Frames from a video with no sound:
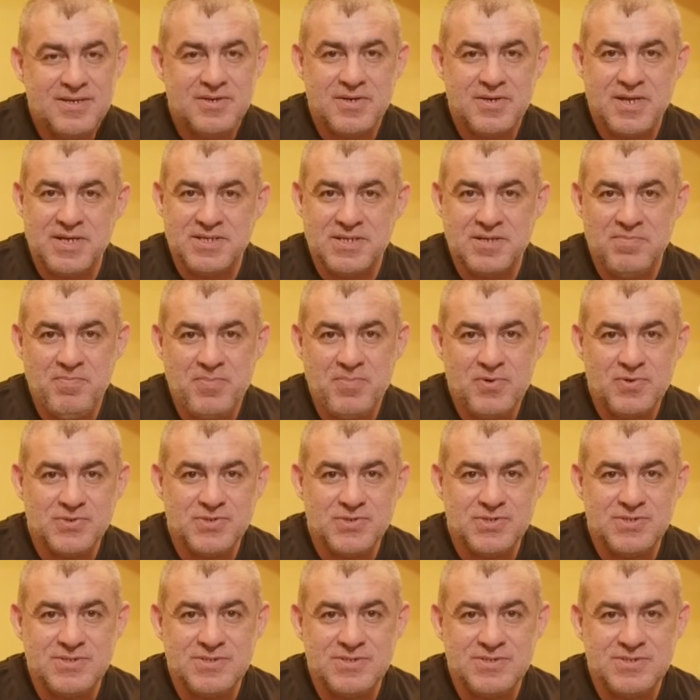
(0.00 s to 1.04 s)
Nothing
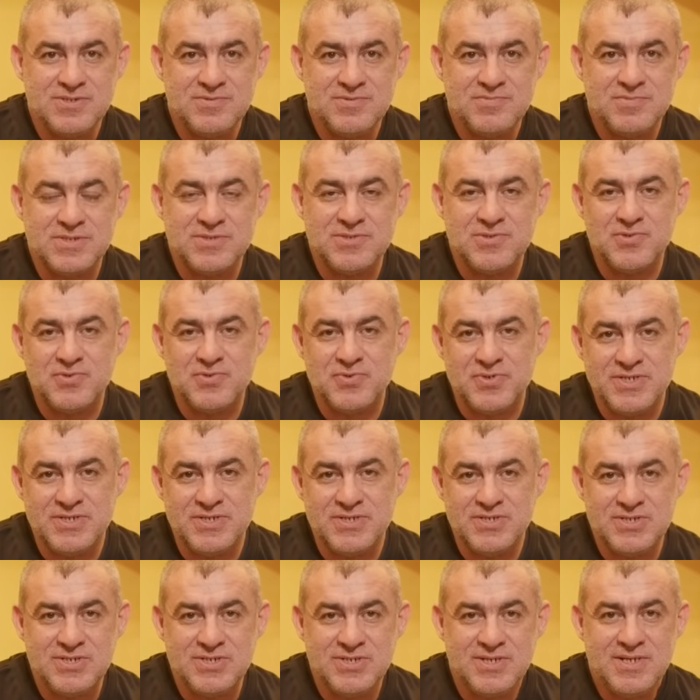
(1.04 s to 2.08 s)
personal, but to
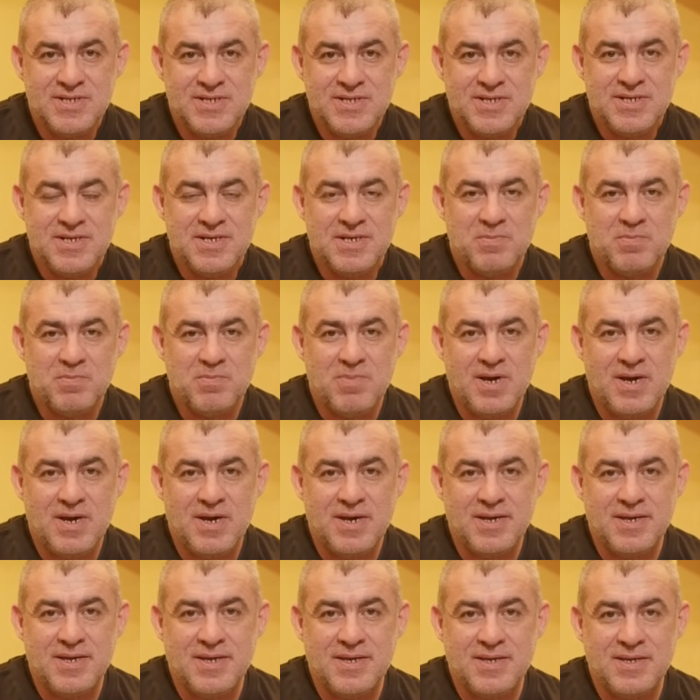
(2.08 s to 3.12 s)
reach
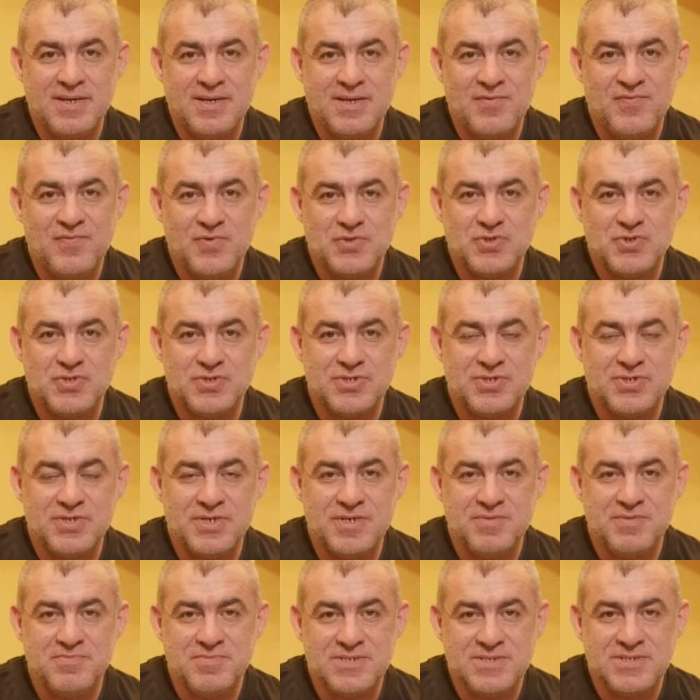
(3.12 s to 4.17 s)
my future
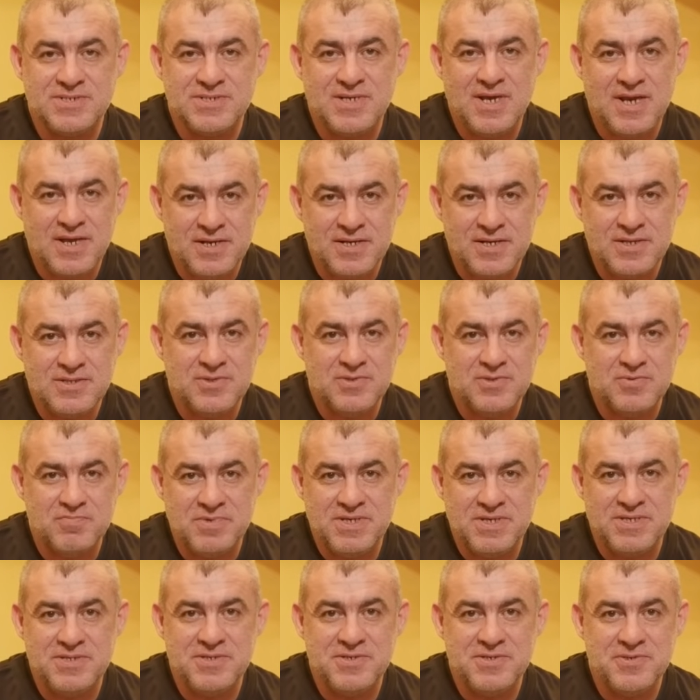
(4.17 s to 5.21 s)
dreams, I need to
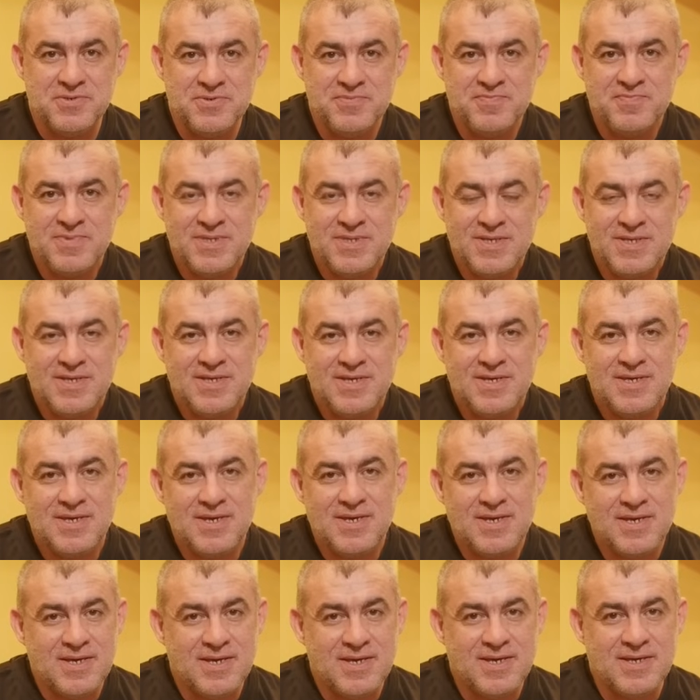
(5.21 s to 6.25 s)
beat you.
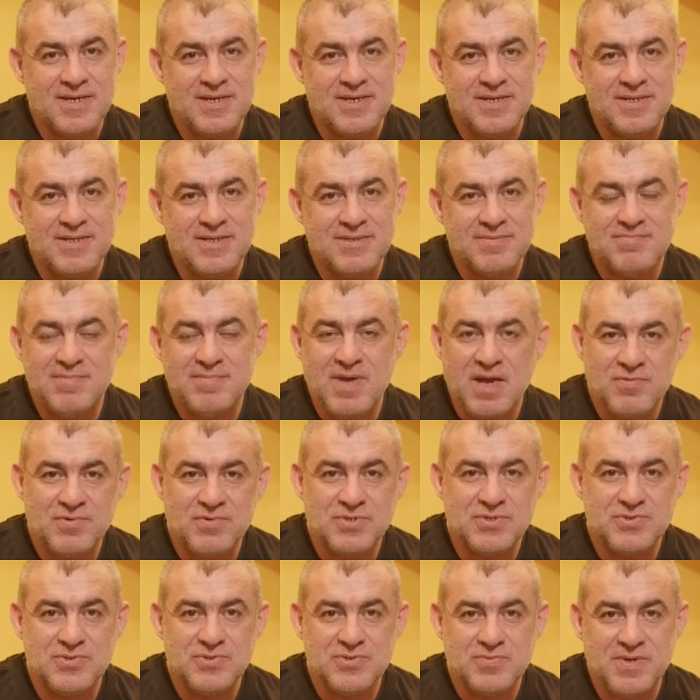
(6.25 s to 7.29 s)
And I
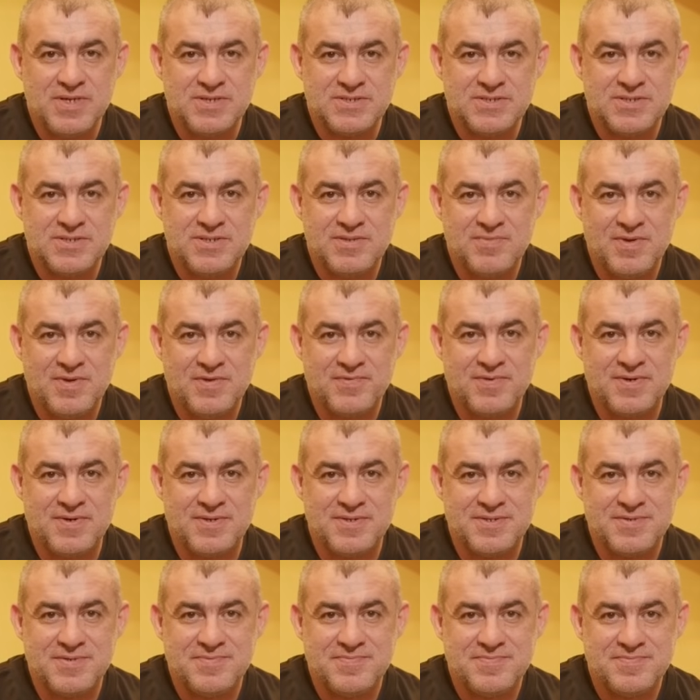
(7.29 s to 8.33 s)
wish you the best, my friend.